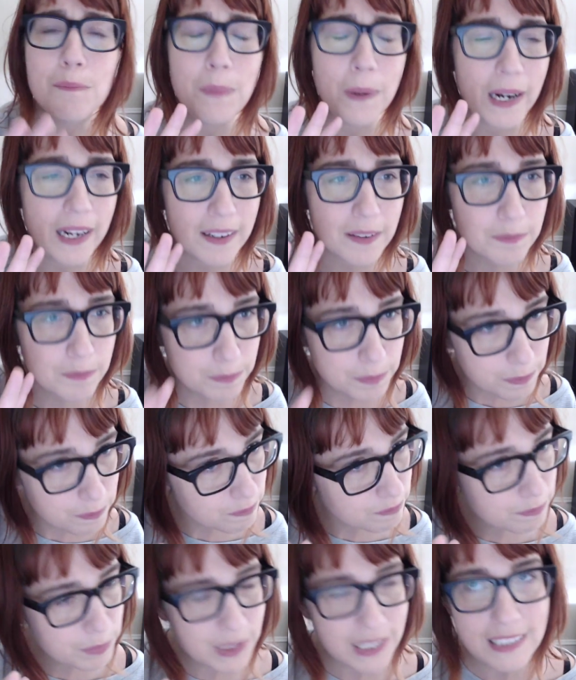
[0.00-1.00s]
but
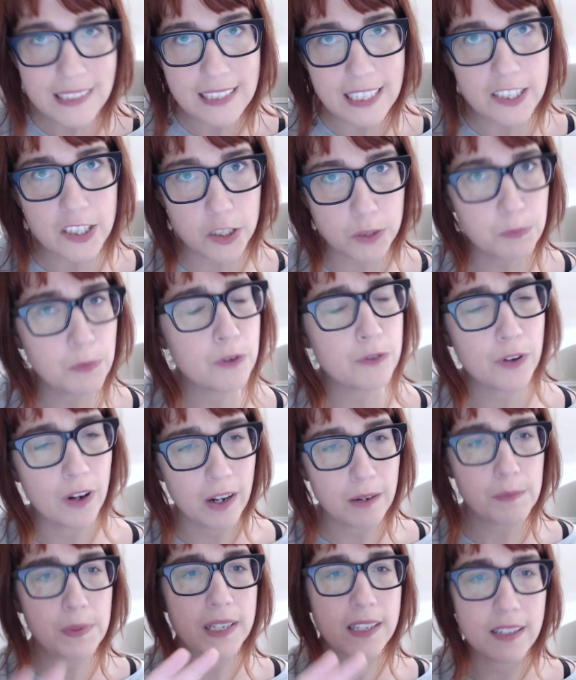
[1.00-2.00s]
please let's just move on,